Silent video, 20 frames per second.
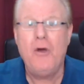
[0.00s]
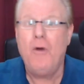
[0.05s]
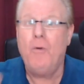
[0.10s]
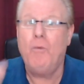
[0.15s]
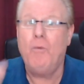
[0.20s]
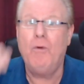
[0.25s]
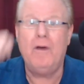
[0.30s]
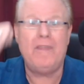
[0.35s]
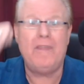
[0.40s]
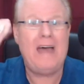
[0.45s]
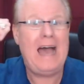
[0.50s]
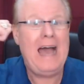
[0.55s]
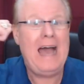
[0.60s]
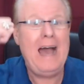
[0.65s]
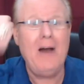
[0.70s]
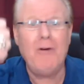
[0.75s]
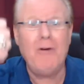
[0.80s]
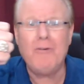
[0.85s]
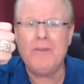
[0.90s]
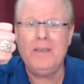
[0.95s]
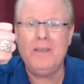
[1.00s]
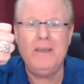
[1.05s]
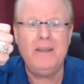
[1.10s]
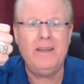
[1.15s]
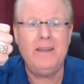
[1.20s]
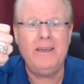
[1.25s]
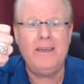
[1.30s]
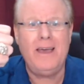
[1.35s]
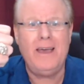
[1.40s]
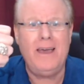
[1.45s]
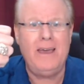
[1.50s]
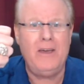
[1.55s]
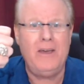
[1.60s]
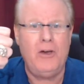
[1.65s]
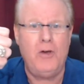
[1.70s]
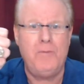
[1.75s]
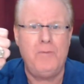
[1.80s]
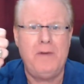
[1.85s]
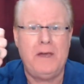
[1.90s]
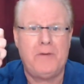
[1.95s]
without getting a
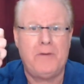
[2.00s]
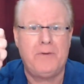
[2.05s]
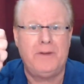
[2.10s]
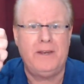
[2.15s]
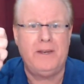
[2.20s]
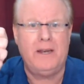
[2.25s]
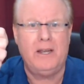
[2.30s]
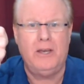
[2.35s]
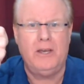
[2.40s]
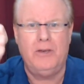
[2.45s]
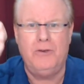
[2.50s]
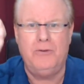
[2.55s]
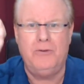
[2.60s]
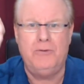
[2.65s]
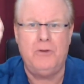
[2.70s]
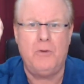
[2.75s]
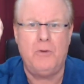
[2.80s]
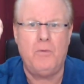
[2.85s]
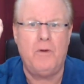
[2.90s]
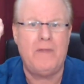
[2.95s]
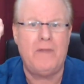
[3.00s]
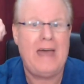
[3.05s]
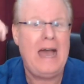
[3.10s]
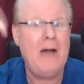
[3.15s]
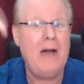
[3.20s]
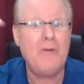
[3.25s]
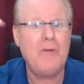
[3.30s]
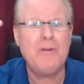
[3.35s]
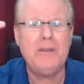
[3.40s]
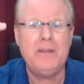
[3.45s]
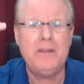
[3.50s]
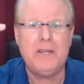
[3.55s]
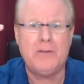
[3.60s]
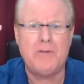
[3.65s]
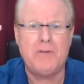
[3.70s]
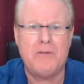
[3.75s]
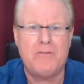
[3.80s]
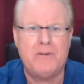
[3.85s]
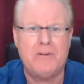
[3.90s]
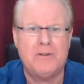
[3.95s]
home equity loan, without getting a
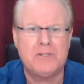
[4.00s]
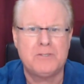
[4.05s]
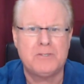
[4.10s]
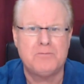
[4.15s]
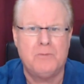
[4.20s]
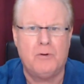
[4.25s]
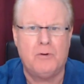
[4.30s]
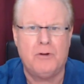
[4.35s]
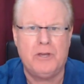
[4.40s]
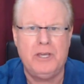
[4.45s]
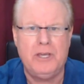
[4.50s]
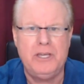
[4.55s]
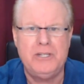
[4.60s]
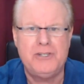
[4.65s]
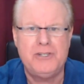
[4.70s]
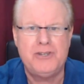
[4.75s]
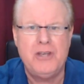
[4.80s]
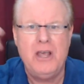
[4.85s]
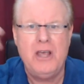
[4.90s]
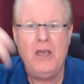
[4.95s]
reverse mortgage,